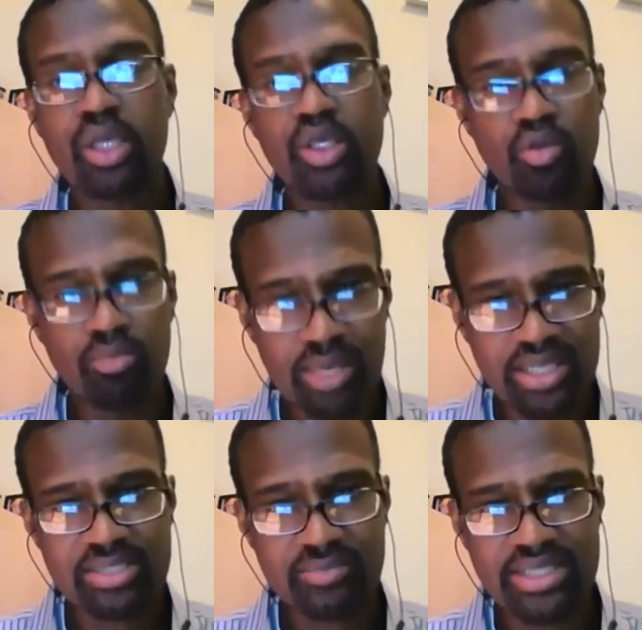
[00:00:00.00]
You
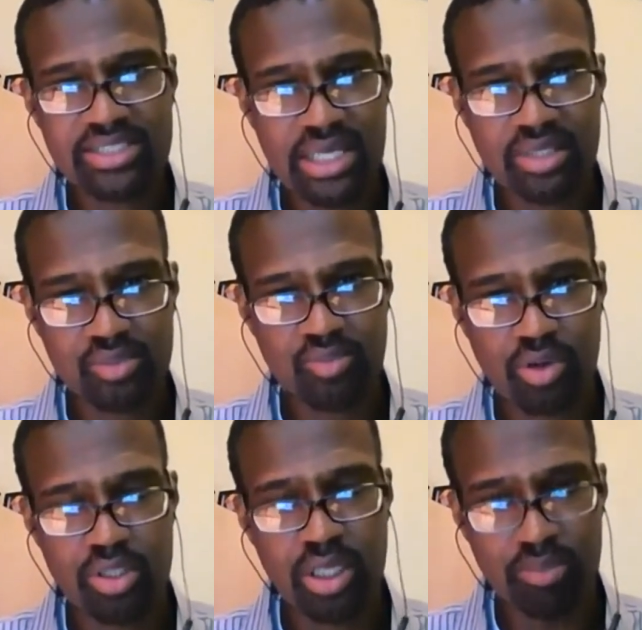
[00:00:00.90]
must make child
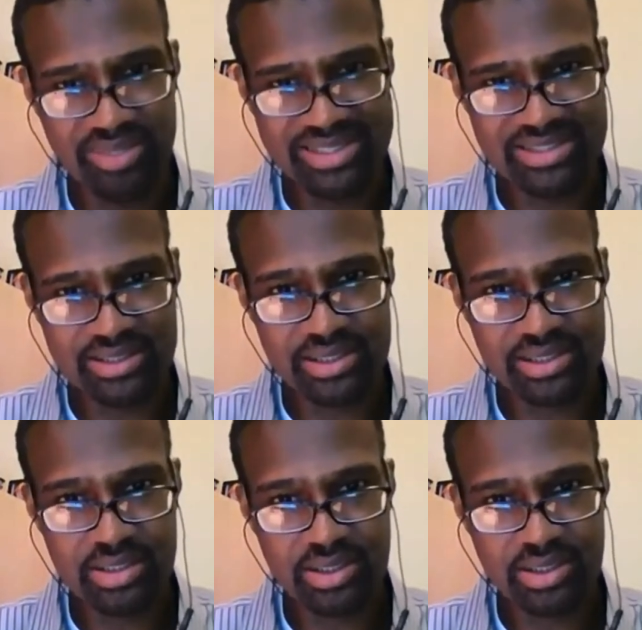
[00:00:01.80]
support a business.